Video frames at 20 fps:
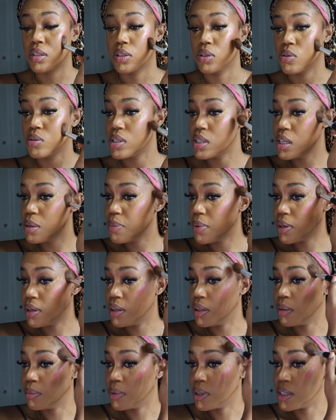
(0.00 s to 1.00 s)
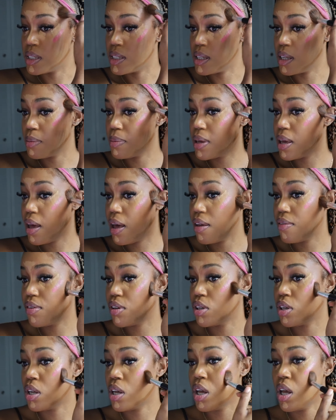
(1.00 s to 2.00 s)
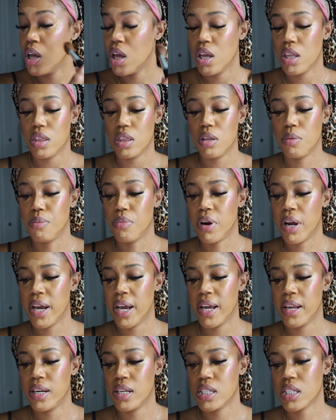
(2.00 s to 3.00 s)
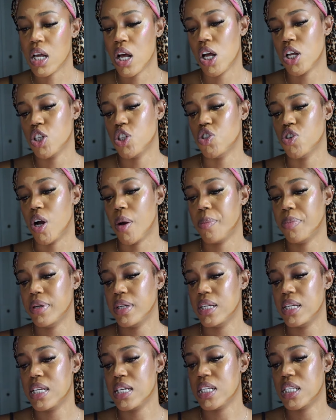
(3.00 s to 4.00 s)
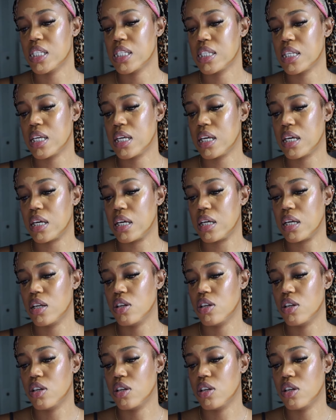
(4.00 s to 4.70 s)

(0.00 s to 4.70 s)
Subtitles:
Don't sleep on them because they be having the brand. It's called Draponisk.